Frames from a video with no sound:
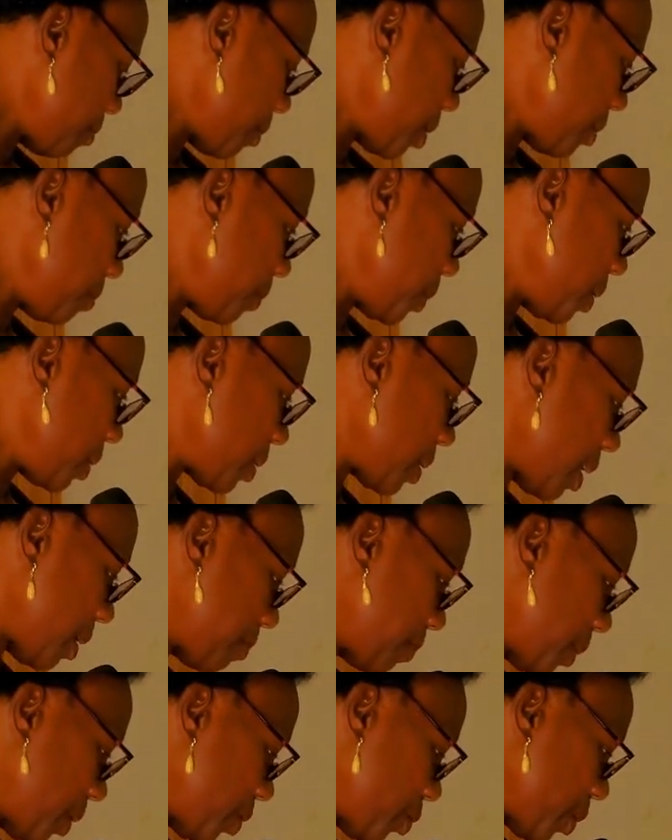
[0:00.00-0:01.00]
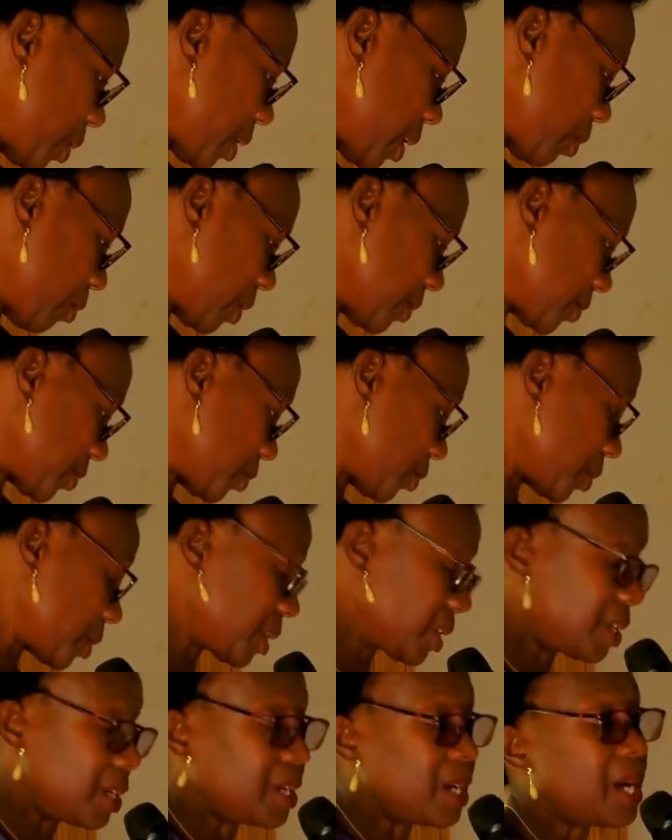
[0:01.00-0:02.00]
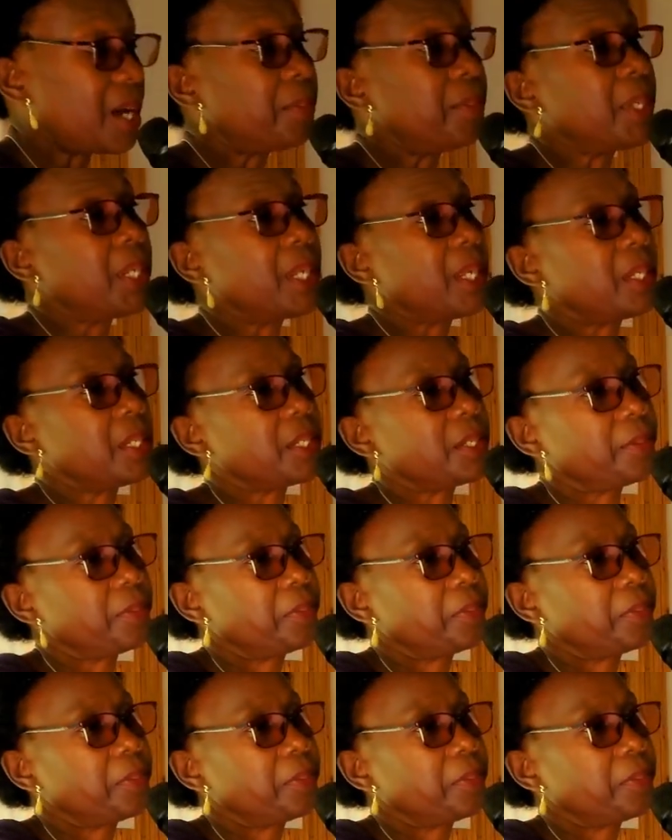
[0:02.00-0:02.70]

Maybe it happened when I was not in cabinet.